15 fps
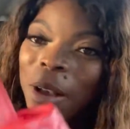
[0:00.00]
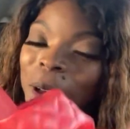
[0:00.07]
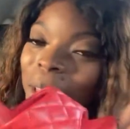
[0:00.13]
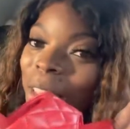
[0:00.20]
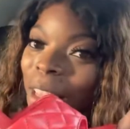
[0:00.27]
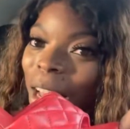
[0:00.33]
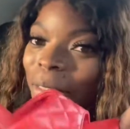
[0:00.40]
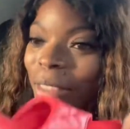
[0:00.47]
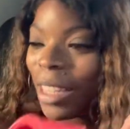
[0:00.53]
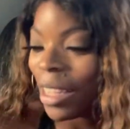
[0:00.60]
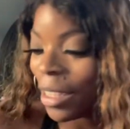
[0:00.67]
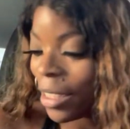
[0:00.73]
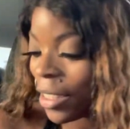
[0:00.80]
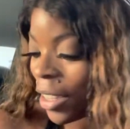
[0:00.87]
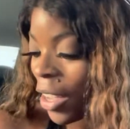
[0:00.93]
love
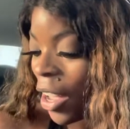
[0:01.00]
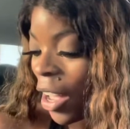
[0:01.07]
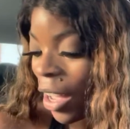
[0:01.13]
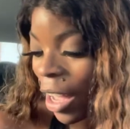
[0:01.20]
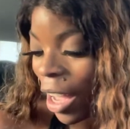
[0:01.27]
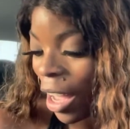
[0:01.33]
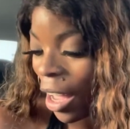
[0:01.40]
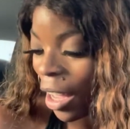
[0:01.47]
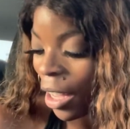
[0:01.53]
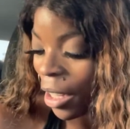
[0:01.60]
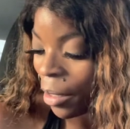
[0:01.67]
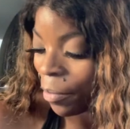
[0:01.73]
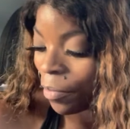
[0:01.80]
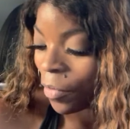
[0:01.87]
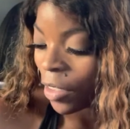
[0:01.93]
these.
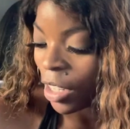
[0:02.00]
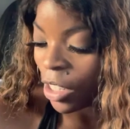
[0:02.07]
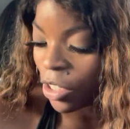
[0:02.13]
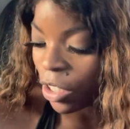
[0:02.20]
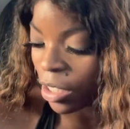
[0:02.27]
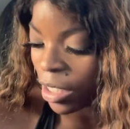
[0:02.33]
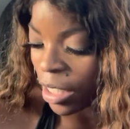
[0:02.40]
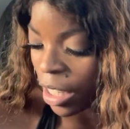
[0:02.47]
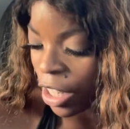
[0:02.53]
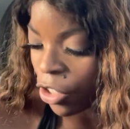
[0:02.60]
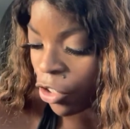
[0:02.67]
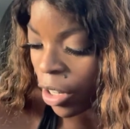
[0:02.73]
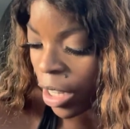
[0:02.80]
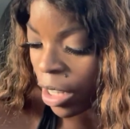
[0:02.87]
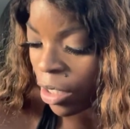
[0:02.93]
Um, these are Citi
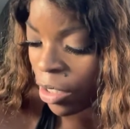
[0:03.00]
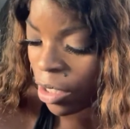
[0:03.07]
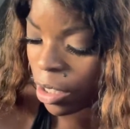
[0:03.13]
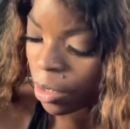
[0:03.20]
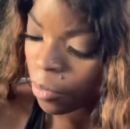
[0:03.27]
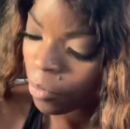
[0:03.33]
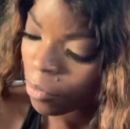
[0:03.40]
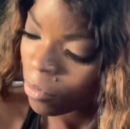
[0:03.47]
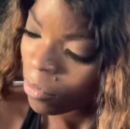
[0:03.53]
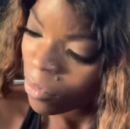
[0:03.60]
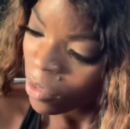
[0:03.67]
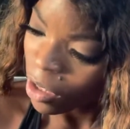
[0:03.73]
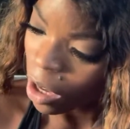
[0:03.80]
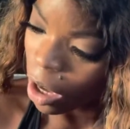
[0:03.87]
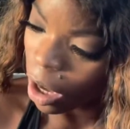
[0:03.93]
Trends.
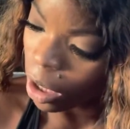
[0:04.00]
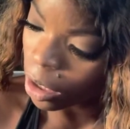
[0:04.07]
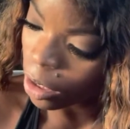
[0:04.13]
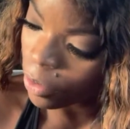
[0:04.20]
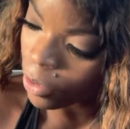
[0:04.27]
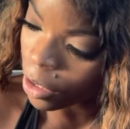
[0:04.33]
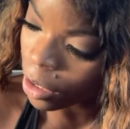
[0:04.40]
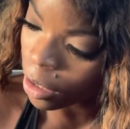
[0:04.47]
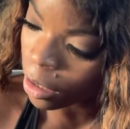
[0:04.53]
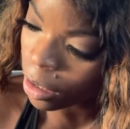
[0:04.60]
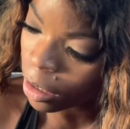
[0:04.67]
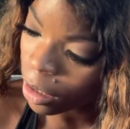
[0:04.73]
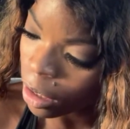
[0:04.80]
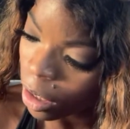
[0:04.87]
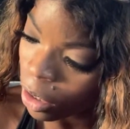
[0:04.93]
Oliver
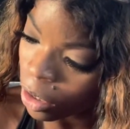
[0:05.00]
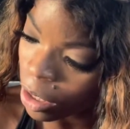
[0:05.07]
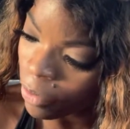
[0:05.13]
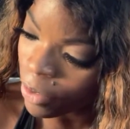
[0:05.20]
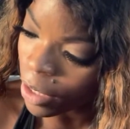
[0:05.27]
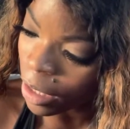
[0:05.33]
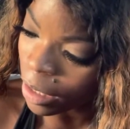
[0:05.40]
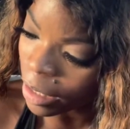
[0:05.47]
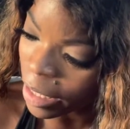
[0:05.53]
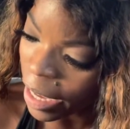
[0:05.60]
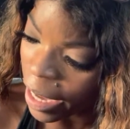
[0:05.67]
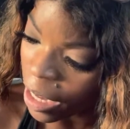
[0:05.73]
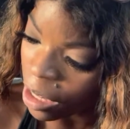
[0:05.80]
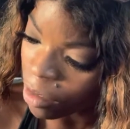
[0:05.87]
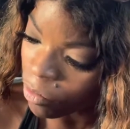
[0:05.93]
Olivia and
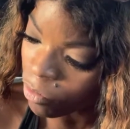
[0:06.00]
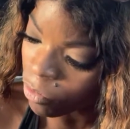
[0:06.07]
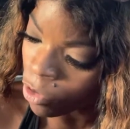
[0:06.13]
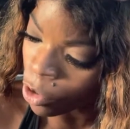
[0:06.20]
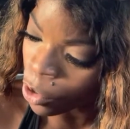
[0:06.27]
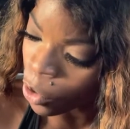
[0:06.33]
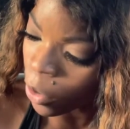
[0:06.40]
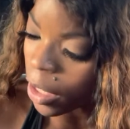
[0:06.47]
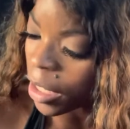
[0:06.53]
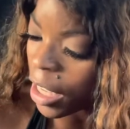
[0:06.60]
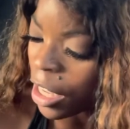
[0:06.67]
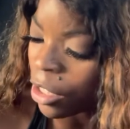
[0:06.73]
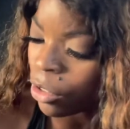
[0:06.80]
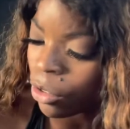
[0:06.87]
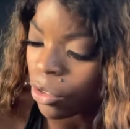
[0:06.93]
Kate New York
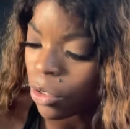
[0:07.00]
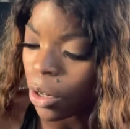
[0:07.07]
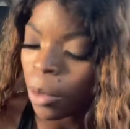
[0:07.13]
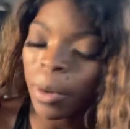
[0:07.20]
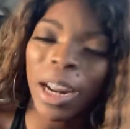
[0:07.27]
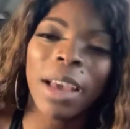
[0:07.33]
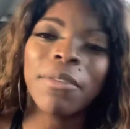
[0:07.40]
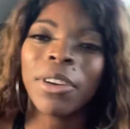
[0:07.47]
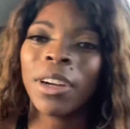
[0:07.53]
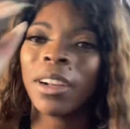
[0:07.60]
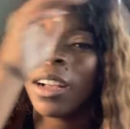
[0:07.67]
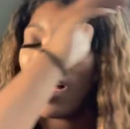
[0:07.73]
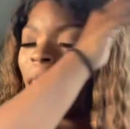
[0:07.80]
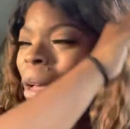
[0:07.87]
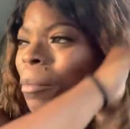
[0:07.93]
heels or whatever.
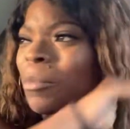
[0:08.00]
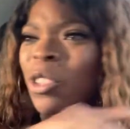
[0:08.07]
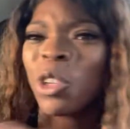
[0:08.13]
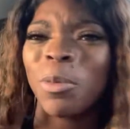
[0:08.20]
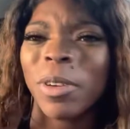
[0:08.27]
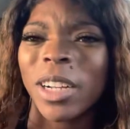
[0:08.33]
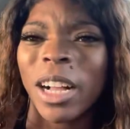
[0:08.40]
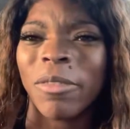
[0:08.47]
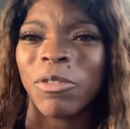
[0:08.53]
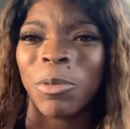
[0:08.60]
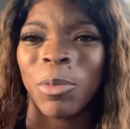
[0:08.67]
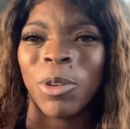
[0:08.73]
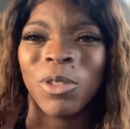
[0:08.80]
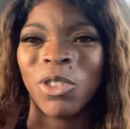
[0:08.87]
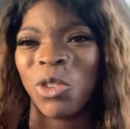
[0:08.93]
Um, super
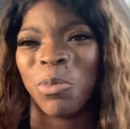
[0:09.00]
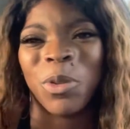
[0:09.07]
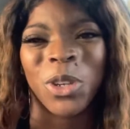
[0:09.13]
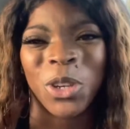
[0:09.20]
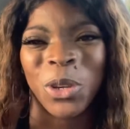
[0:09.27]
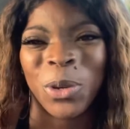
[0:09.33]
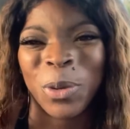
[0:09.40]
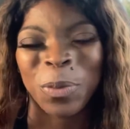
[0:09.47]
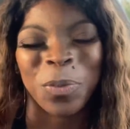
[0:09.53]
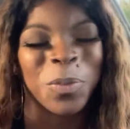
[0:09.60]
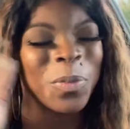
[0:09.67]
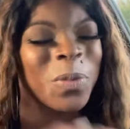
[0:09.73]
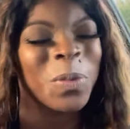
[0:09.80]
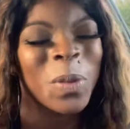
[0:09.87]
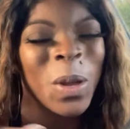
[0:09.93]
comfortable, super cute.
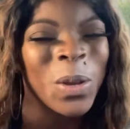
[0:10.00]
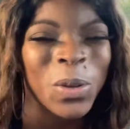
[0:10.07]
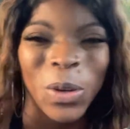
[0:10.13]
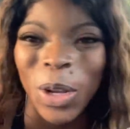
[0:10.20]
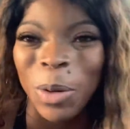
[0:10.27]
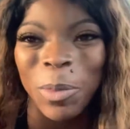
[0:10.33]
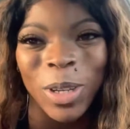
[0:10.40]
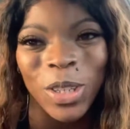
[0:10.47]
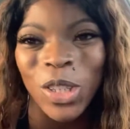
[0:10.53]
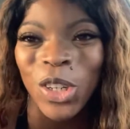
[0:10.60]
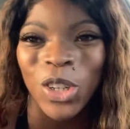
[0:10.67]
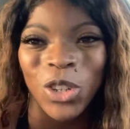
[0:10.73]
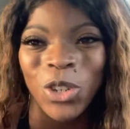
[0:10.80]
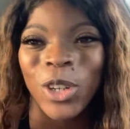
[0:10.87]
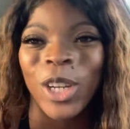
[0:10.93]
Got them at
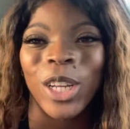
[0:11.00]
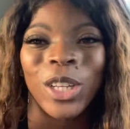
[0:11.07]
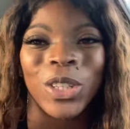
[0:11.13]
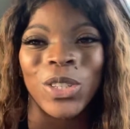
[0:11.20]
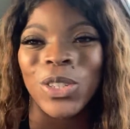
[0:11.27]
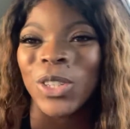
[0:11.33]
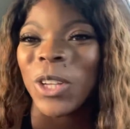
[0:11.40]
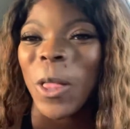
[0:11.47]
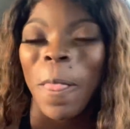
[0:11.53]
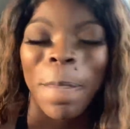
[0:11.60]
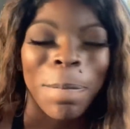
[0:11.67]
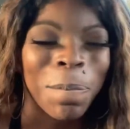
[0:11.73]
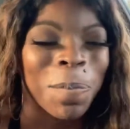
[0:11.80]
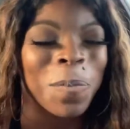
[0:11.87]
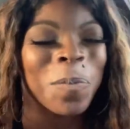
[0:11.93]
Citi Trends.
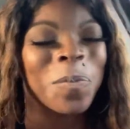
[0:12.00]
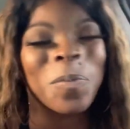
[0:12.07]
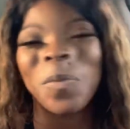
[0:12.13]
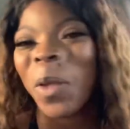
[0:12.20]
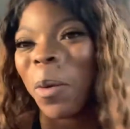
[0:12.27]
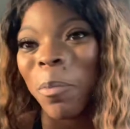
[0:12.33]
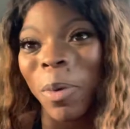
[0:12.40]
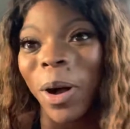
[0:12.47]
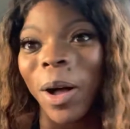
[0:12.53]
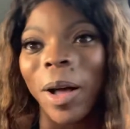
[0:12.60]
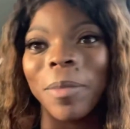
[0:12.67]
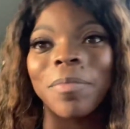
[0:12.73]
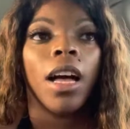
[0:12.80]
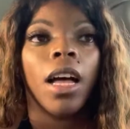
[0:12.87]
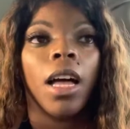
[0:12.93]

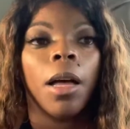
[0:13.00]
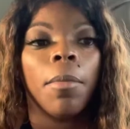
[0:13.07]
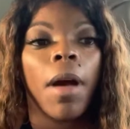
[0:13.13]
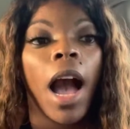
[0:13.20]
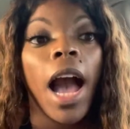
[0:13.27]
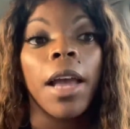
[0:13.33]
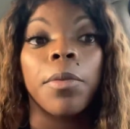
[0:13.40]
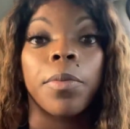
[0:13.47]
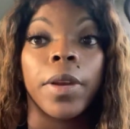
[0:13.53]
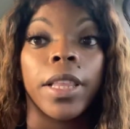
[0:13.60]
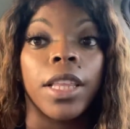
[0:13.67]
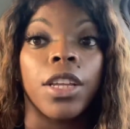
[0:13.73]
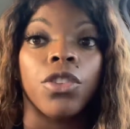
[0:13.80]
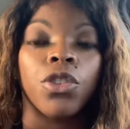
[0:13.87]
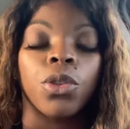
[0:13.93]
Bomb. Um, I
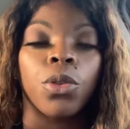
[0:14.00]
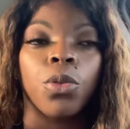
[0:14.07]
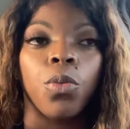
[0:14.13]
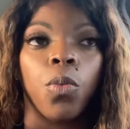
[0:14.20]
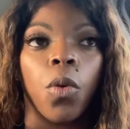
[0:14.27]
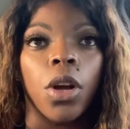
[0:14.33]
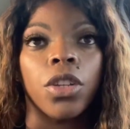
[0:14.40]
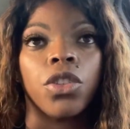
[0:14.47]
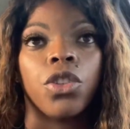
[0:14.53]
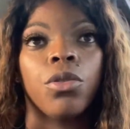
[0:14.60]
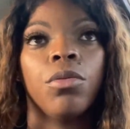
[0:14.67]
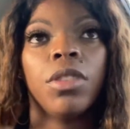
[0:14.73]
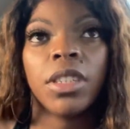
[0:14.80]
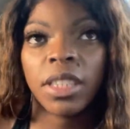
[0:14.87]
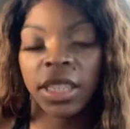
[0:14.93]
really do want to
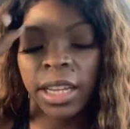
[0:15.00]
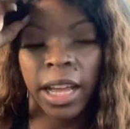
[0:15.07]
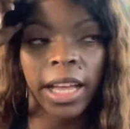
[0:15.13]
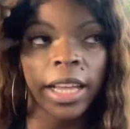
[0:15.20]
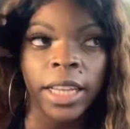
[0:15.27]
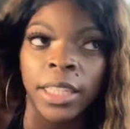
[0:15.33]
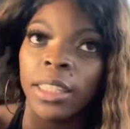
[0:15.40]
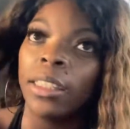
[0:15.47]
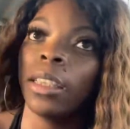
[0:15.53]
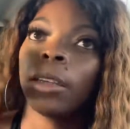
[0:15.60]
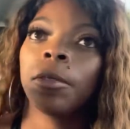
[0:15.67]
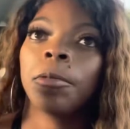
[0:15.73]
discuss